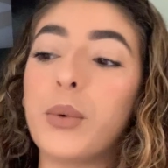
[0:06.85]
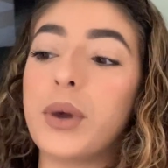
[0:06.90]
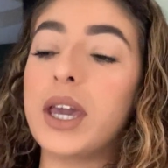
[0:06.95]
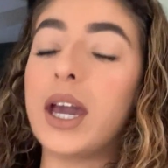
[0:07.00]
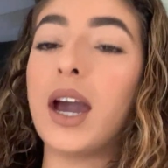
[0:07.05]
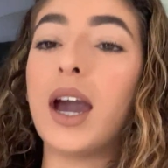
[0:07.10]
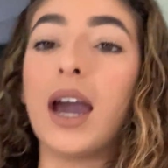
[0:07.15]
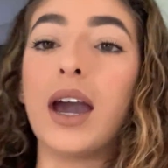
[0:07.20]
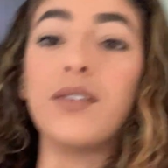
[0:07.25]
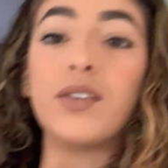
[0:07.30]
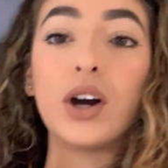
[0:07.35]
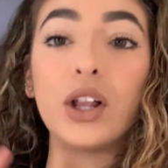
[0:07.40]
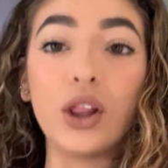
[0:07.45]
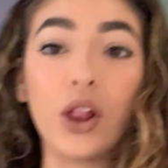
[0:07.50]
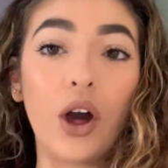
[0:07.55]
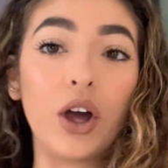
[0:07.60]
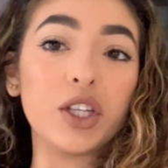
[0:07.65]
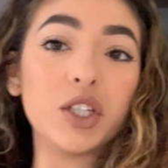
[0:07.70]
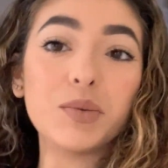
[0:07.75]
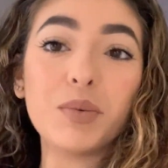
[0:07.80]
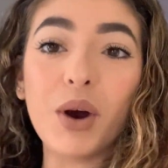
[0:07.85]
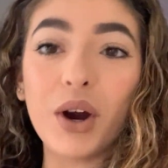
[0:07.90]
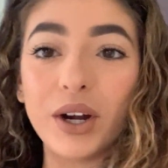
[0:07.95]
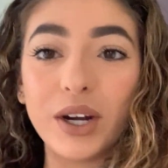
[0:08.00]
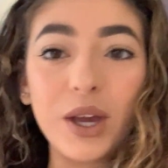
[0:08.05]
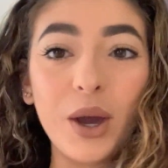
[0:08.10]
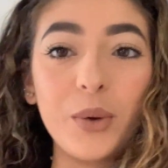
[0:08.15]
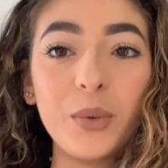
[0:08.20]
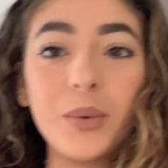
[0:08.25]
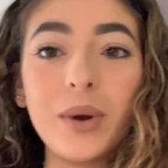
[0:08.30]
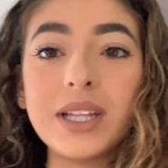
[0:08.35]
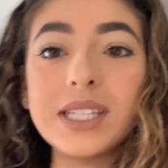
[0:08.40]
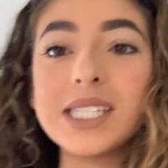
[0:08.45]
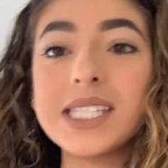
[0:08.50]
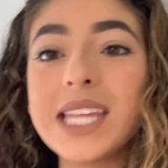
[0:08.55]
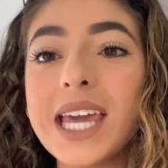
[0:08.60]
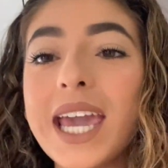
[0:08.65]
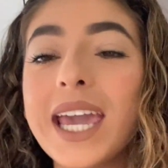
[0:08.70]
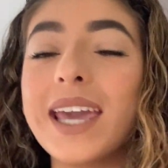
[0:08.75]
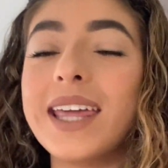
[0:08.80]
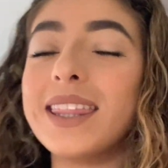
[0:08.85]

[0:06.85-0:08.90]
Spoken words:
We have a launch party on Wednesday,